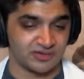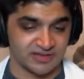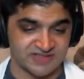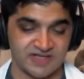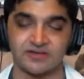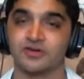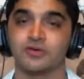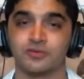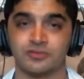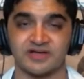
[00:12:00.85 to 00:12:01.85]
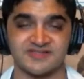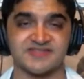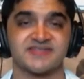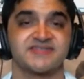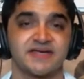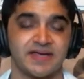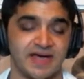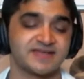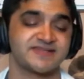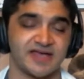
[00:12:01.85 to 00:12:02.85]
continue existing
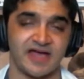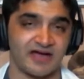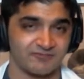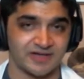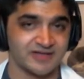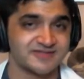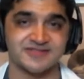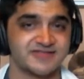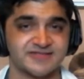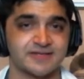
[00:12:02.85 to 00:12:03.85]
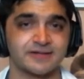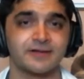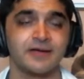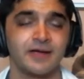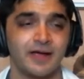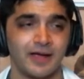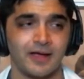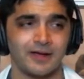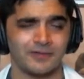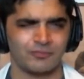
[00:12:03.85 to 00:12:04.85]
as they have been existing.
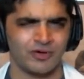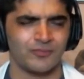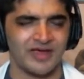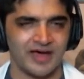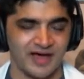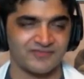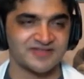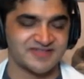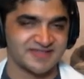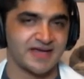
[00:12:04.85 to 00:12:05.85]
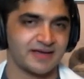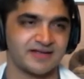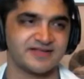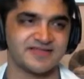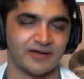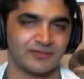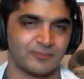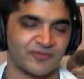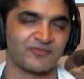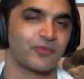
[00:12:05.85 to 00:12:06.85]
And what we have instead is that
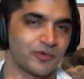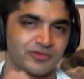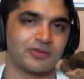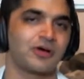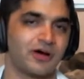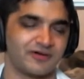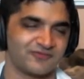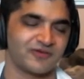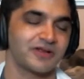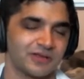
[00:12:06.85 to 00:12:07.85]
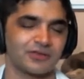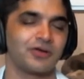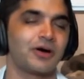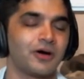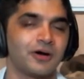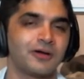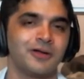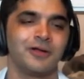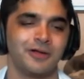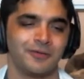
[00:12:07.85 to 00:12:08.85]
before the law, in front of the law,
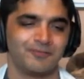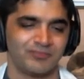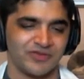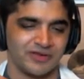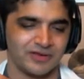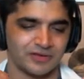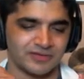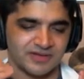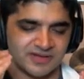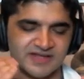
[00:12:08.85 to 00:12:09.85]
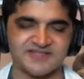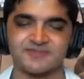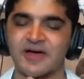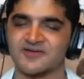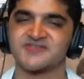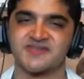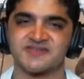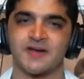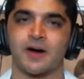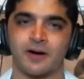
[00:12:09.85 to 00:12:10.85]
these
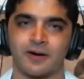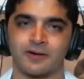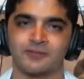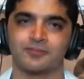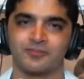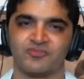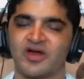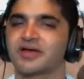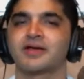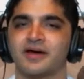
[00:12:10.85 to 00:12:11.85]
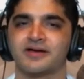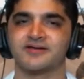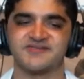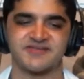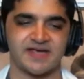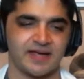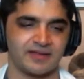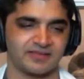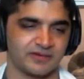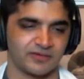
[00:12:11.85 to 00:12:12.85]
spouses are recognized,
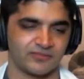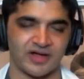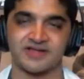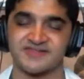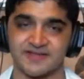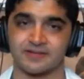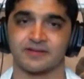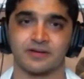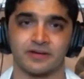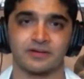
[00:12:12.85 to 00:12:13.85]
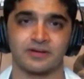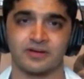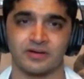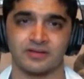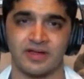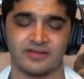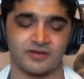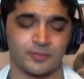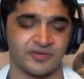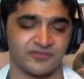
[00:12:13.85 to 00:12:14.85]
and their rights and
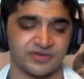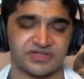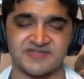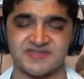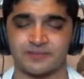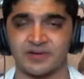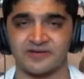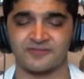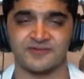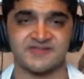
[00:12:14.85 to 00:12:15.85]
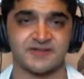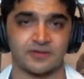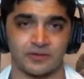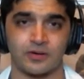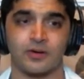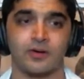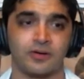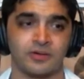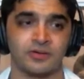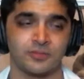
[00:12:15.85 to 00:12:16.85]
their privileges and benefits are
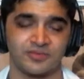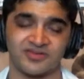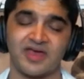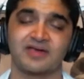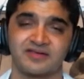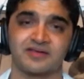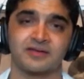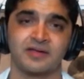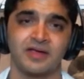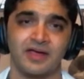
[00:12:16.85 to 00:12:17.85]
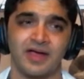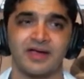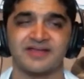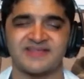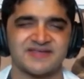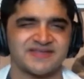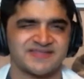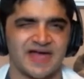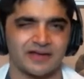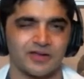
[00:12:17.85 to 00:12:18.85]
all protected. And that's
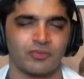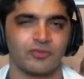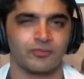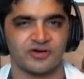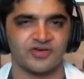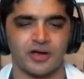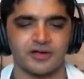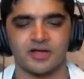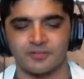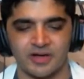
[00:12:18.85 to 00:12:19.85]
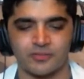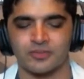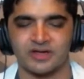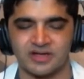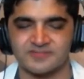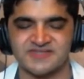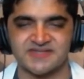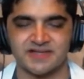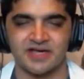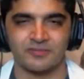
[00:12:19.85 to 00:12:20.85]
exactly what we're talking about when it comes
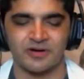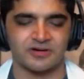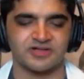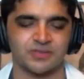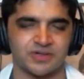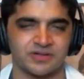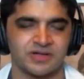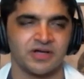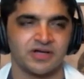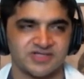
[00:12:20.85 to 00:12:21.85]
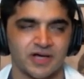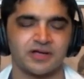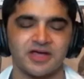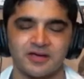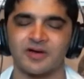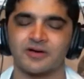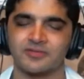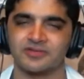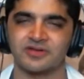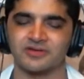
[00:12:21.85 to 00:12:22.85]
to gay marriage. We're talking
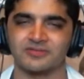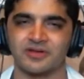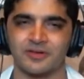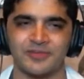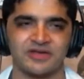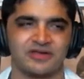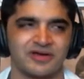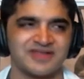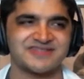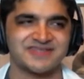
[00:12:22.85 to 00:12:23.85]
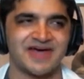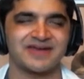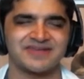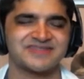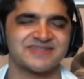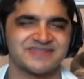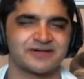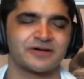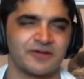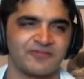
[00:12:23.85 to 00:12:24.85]
about, it's not
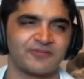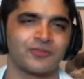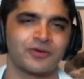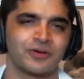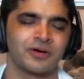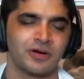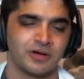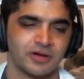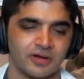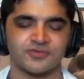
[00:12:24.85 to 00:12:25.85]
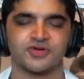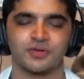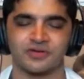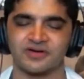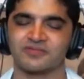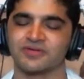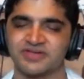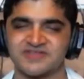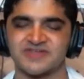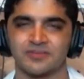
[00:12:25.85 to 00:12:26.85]
necessary for cultural and
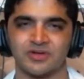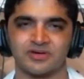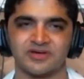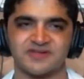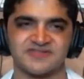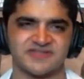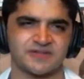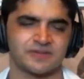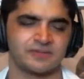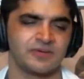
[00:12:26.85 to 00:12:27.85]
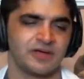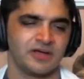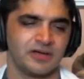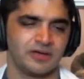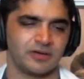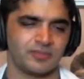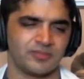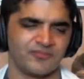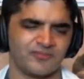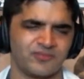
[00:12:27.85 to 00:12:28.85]
religious communities to,
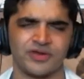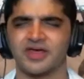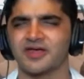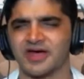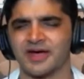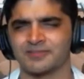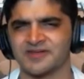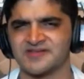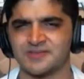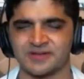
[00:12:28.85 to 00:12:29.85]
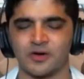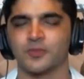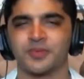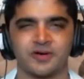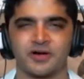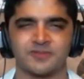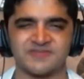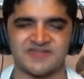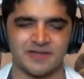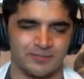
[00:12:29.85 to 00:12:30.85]
fully adopt this with open
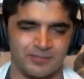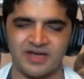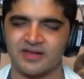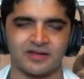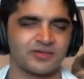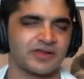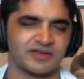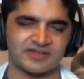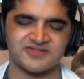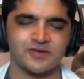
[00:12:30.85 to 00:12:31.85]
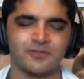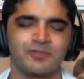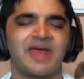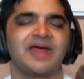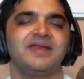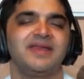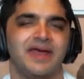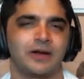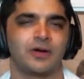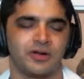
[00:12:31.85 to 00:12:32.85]
arms immediately. Like, there's no
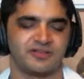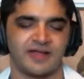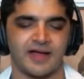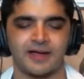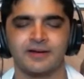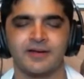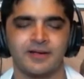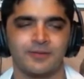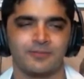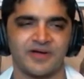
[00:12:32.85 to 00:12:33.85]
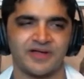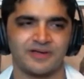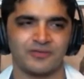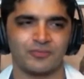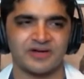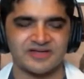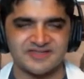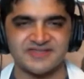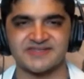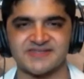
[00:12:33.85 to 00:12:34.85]
mandate on that. But what
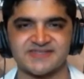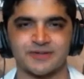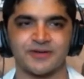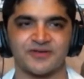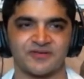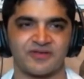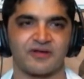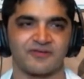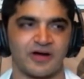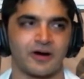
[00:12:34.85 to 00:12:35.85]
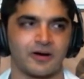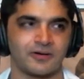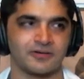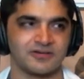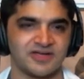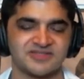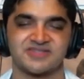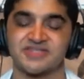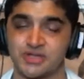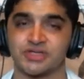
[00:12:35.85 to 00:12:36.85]
is necessary is that our
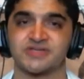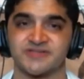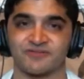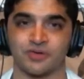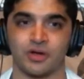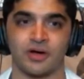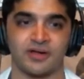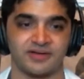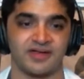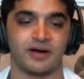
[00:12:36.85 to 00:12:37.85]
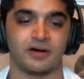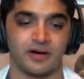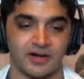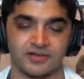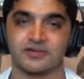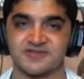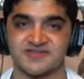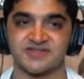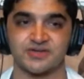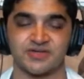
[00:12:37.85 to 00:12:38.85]
institutions of law and that our other
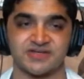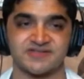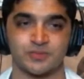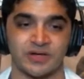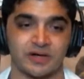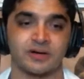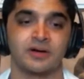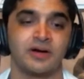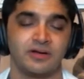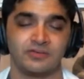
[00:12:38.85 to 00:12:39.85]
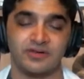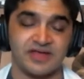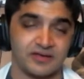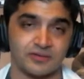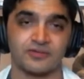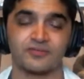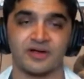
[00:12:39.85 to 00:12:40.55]
institutions where legal